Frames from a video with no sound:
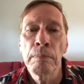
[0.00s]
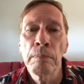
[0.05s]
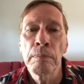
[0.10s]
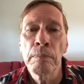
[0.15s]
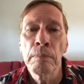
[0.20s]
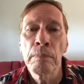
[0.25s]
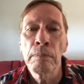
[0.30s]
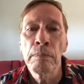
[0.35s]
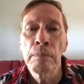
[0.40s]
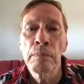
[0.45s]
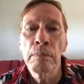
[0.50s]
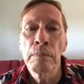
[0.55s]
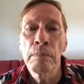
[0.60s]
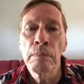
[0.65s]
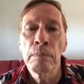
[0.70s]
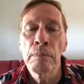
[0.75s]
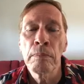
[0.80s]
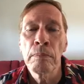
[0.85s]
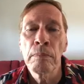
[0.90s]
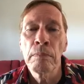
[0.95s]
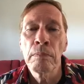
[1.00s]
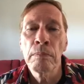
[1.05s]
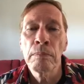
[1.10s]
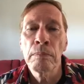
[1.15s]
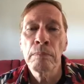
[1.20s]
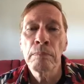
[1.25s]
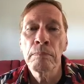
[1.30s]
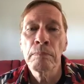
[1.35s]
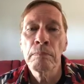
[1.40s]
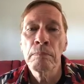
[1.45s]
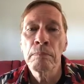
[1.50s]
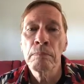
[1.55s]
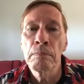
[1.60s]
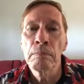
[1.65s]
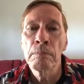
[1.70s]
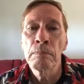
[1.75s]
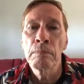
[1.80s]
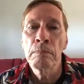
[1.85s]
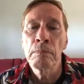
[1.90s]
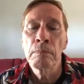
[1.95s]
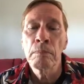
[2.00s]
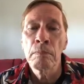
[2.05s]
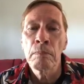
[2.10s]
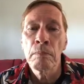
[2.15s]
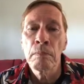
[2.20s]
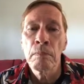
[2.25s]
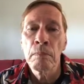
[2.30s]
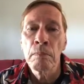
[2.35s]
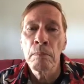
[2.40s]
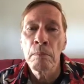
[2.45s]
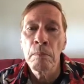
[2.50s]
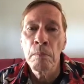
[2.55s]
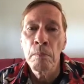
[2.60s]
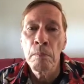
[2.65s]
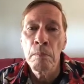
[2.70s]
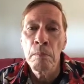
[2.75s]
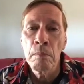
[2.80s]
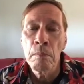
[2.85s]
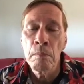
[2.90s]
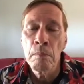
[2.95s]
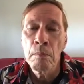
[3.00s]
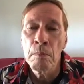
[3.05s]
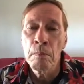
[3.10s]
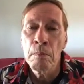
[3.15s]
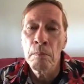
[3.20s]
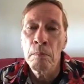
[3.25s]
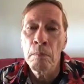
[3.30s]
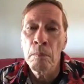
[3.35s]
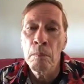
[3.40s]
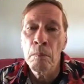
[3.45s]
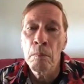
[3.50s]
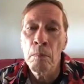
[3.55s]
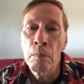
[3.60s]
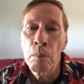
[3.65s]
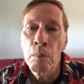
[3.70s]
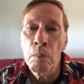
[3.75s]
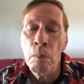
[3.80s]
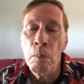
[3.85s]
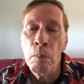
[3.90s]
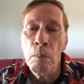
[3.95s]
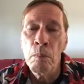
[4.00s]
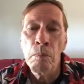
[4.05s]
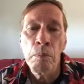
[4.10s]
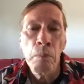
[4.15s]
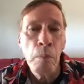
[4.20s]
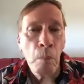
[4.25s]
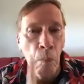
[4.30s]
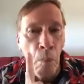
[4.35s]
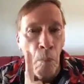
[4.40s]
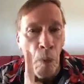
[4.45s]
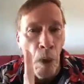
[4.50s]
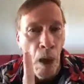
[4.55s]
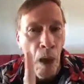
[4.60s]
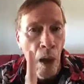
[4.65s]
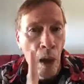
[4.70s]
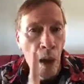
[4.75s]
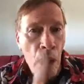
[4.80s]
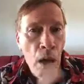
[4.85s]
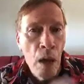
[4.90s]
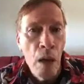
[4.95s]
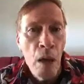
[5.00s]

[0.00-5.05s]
(silence)